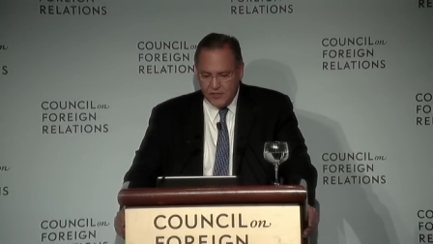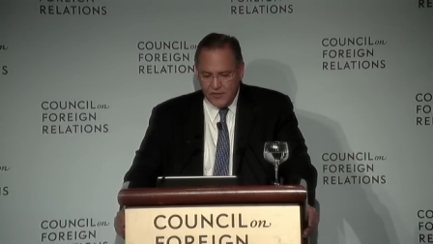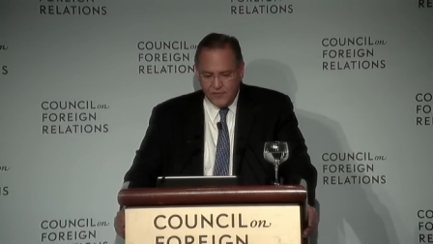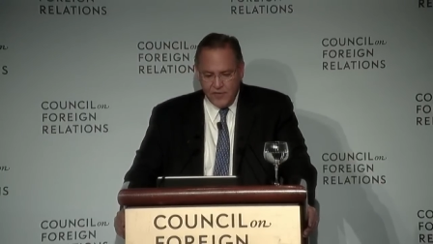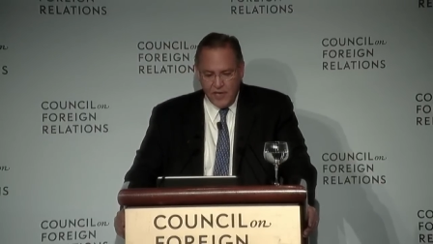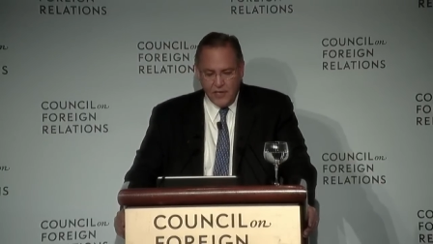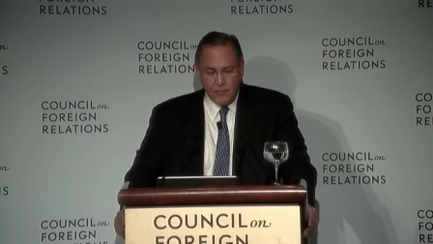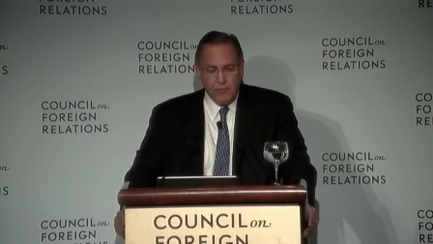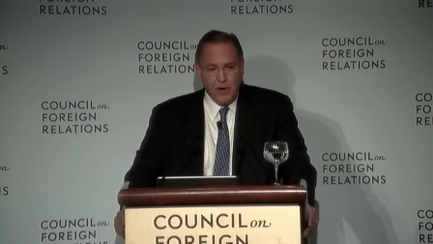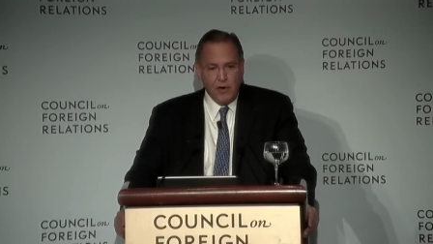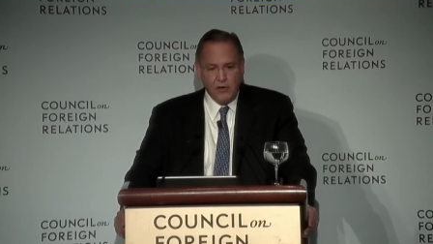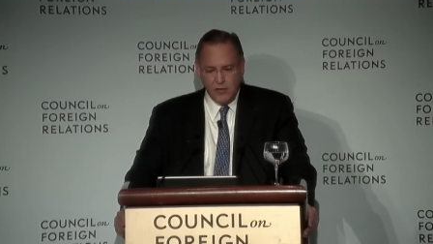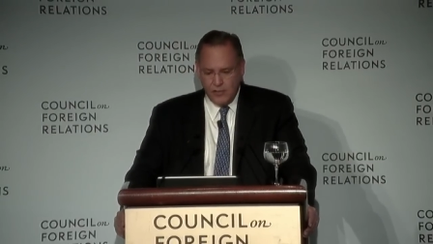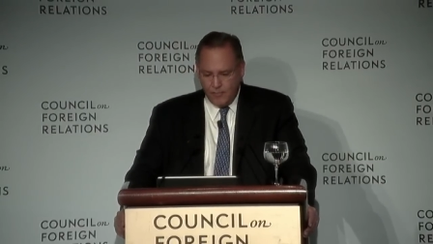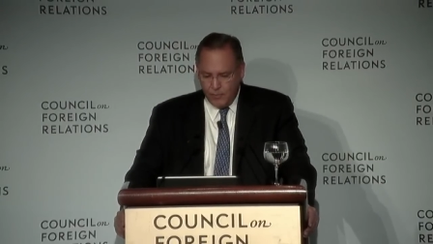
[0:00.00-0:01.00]
have taken
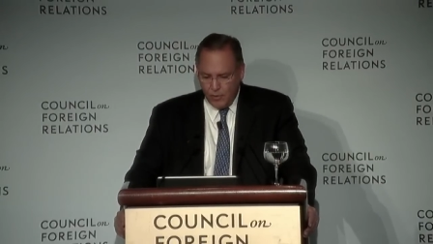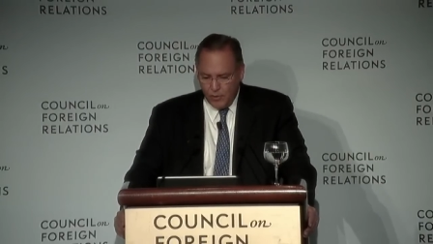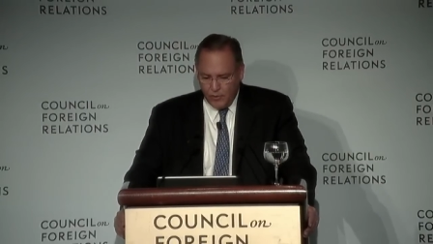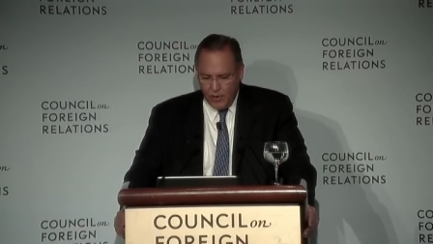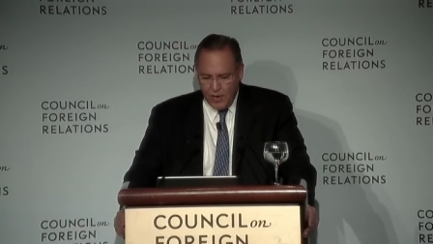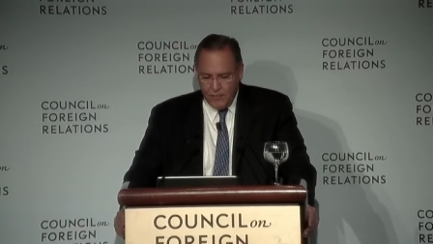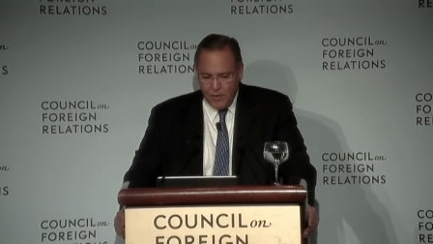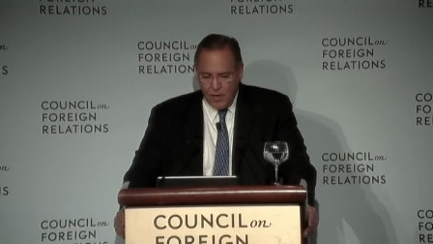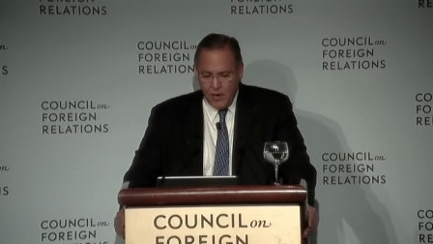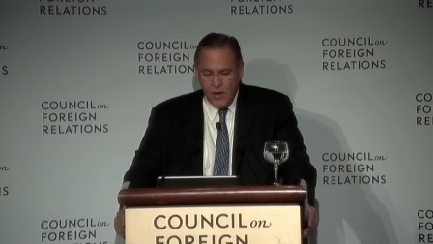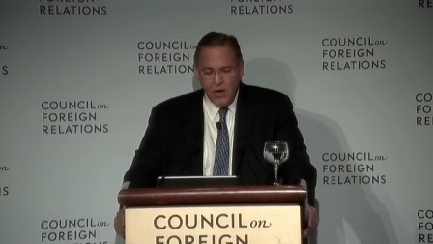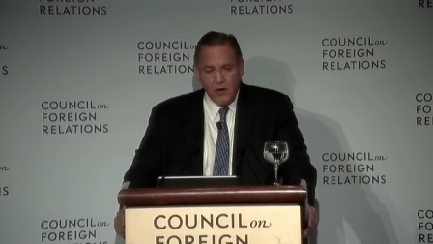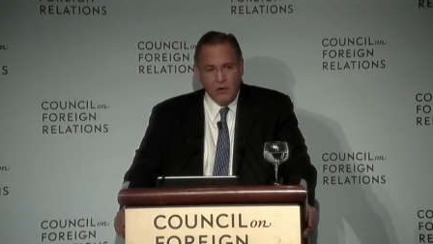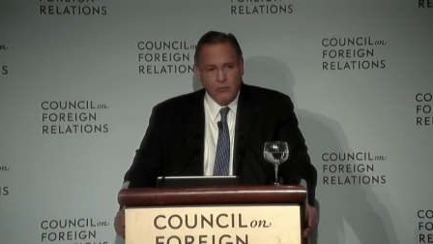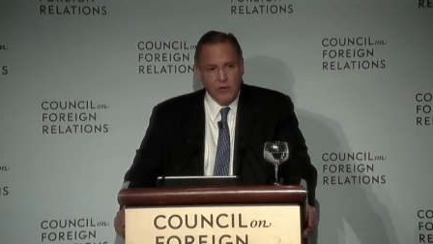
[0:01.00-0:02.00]
part in the program,
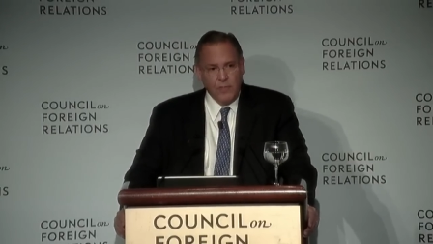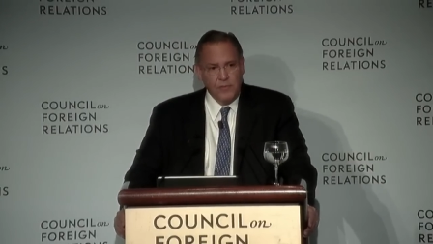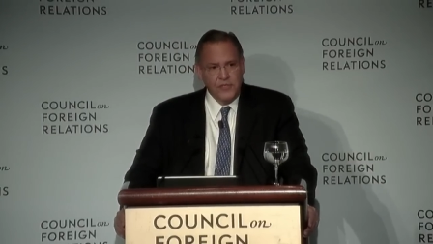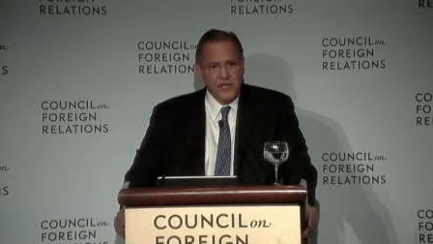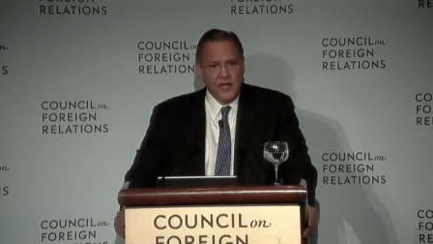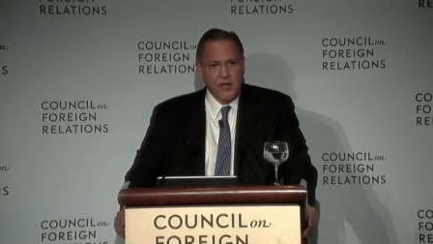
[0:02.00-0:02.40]
representing